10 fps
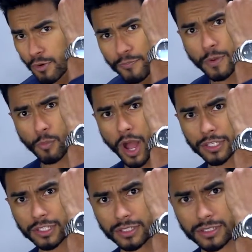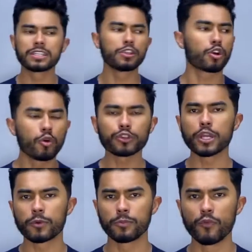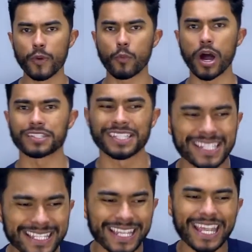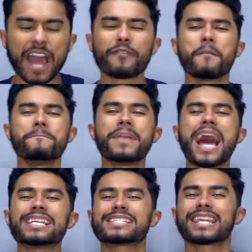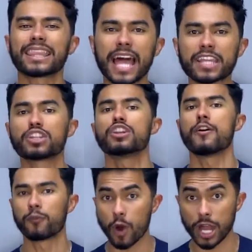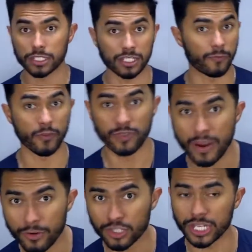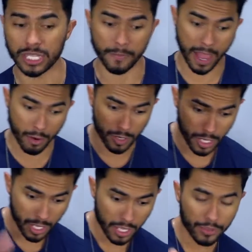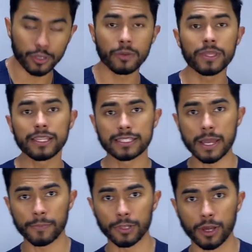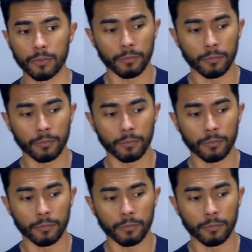Movement Watches. See, the cool thing with Movement Watches is that they have a mass selection of watches. If you've never checked them out, they're gonna be linked down below.